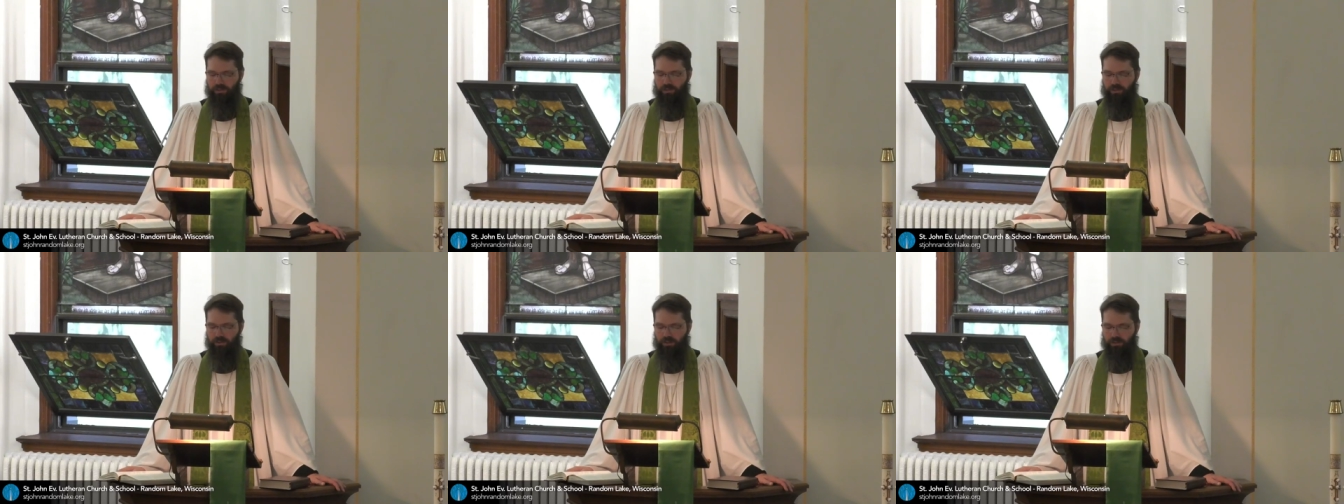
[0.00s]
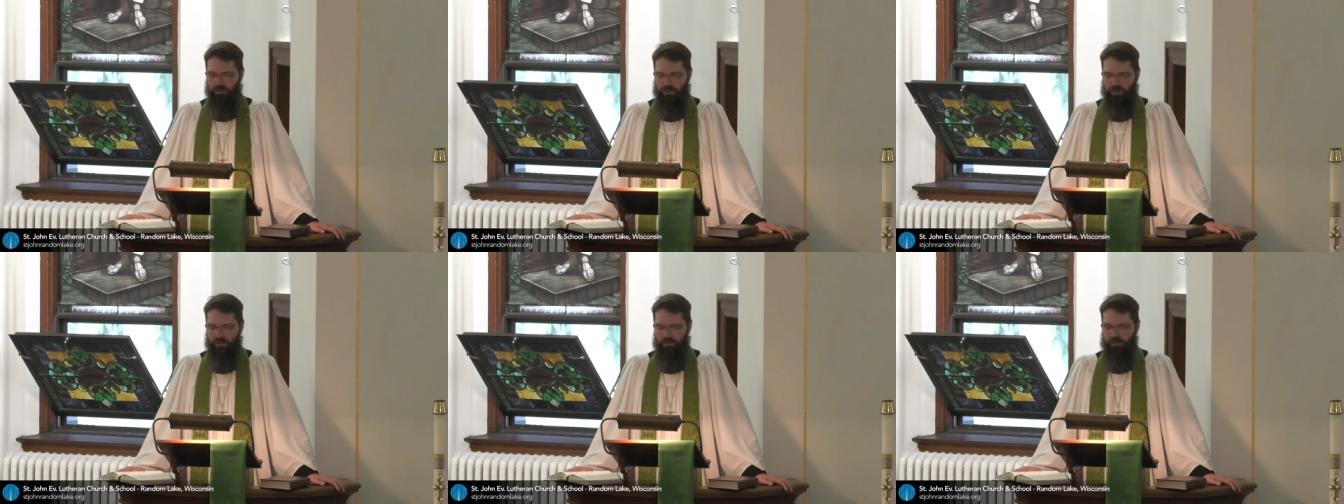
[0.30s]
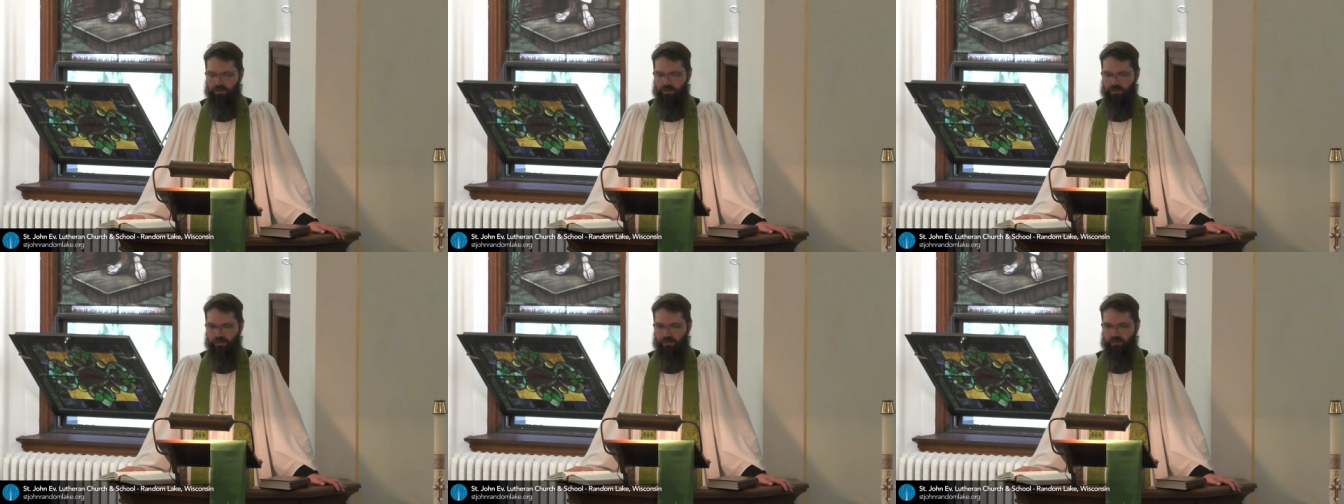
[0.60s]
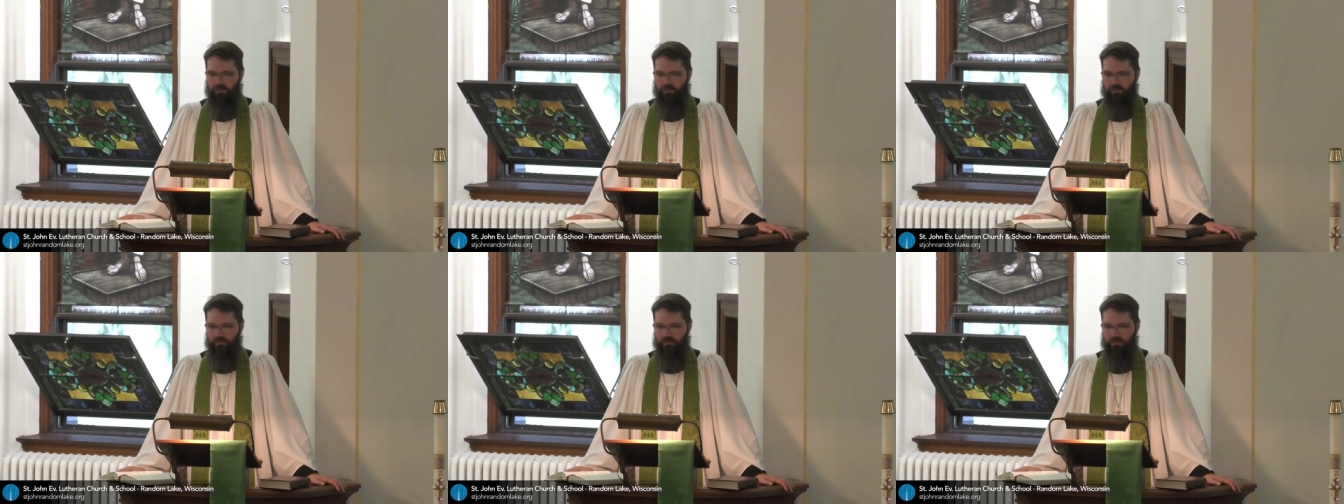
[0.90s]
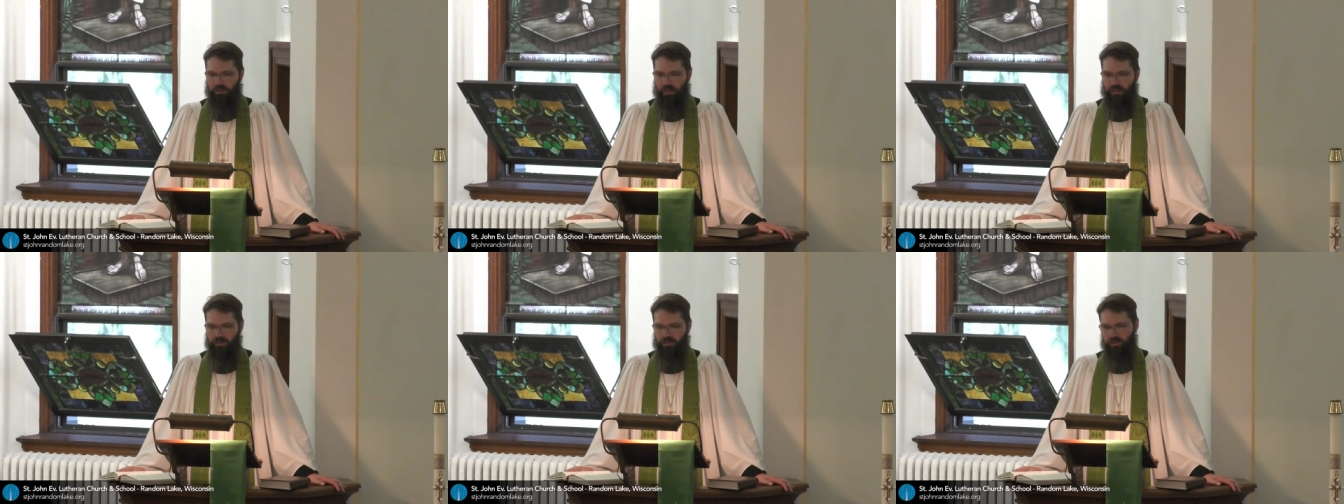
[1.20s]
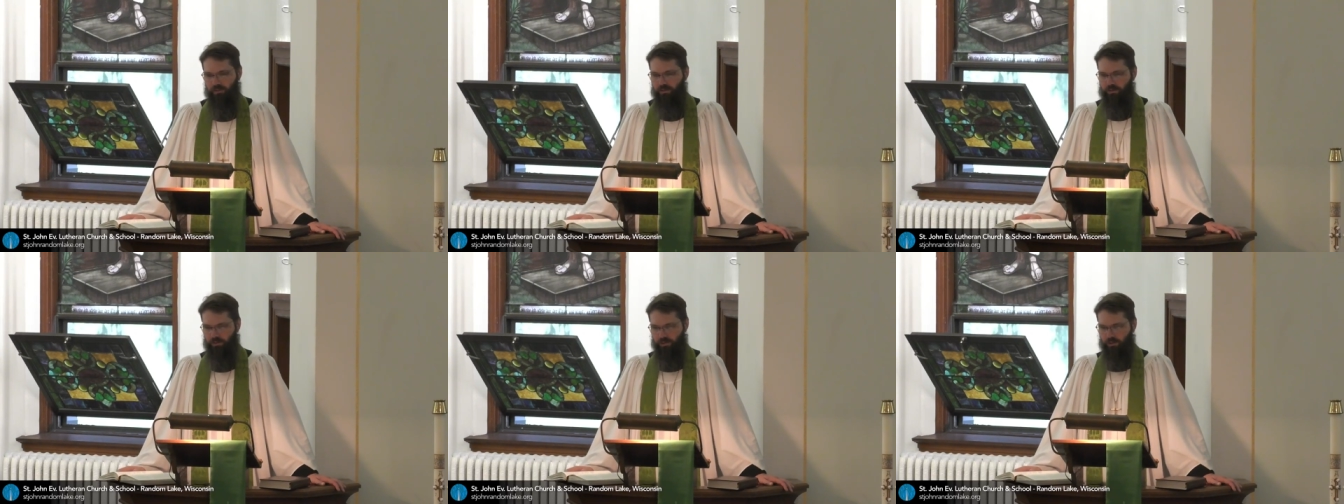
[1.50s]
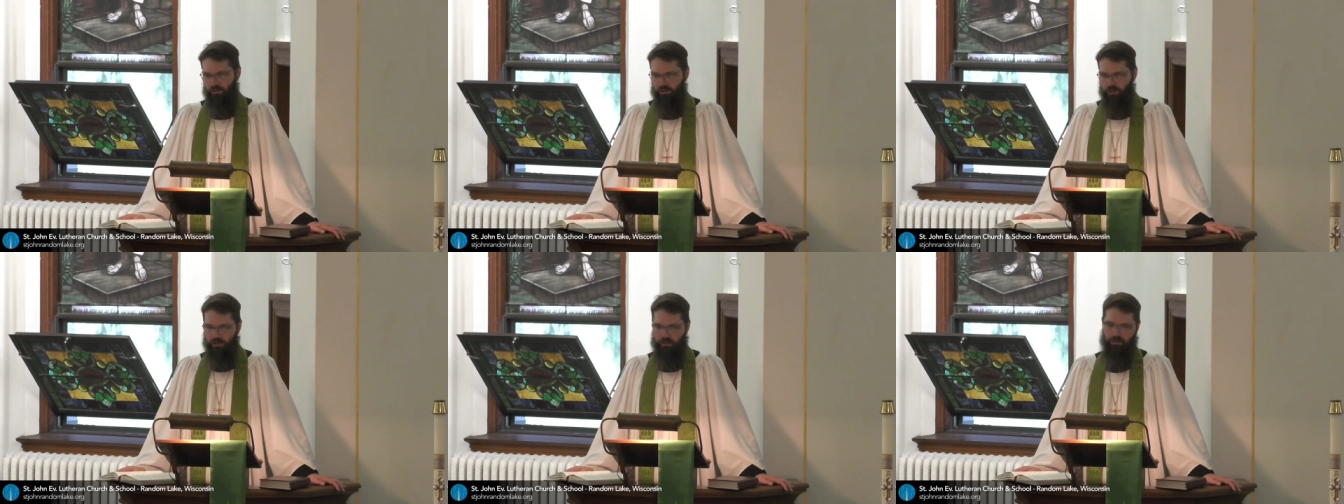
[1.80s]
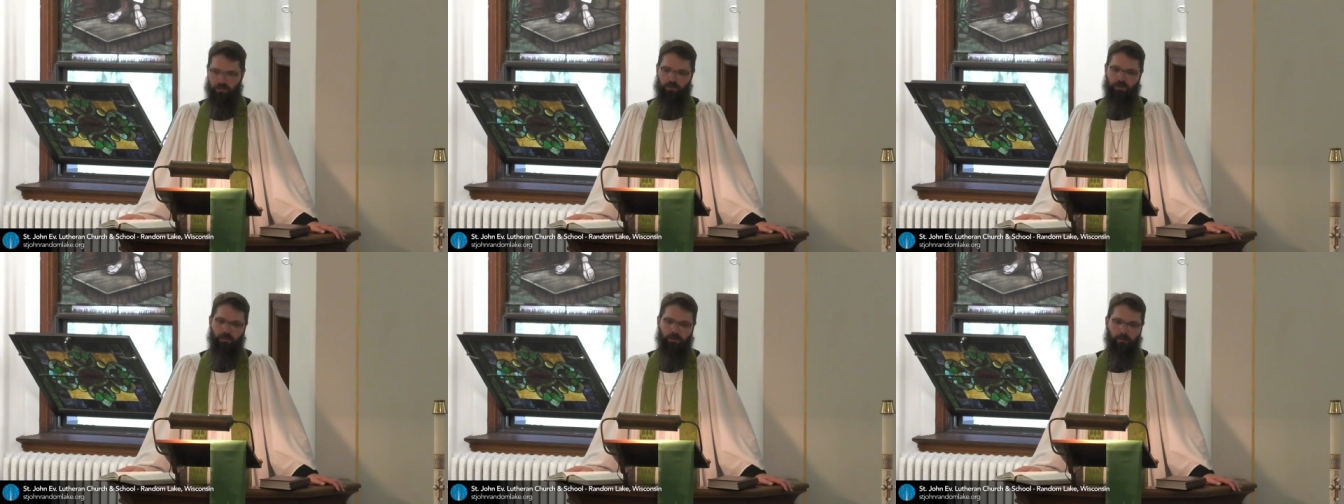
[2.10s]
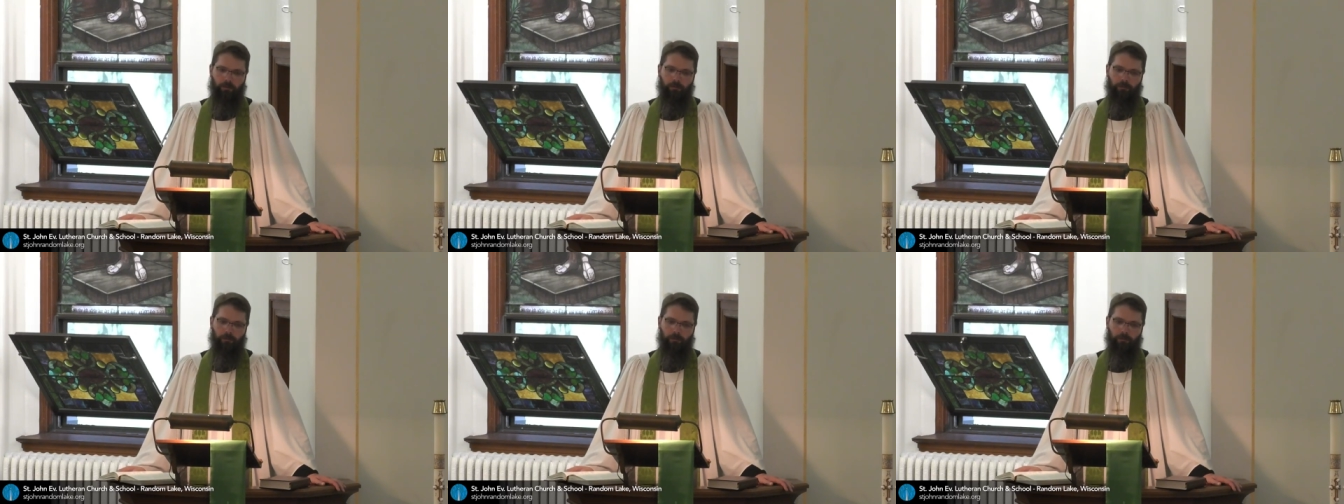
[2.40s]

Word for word: as Christians, as a Christian church,